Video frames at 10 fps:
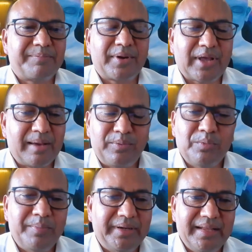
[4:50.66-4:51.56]
After a
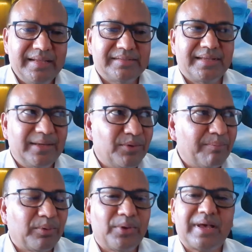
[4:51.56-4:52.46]
couple of meetings, the new
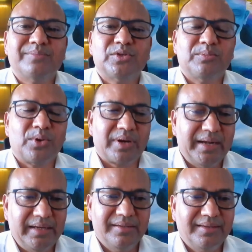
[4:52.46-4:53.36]
employee comes on board,
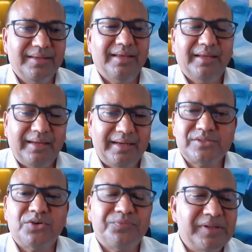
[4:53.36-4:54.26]
right? He
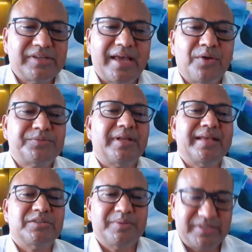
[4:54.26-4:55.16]
does not feel shy of
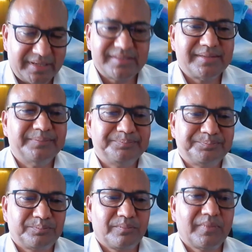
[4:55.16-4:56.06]
sharing his mistakes.
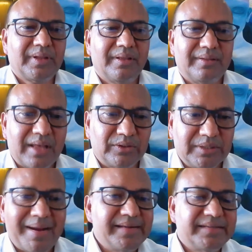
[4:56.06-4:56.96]
Now
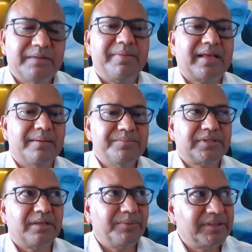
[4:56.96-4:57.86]
the mindset
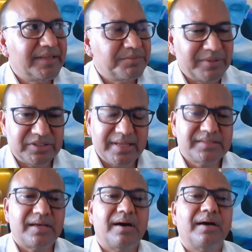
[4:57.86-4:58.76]
becomes, if with his
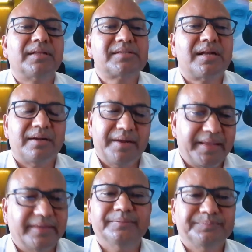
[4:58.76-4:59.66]
mistakes, others are
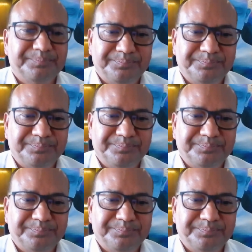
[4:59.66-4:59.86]
learning.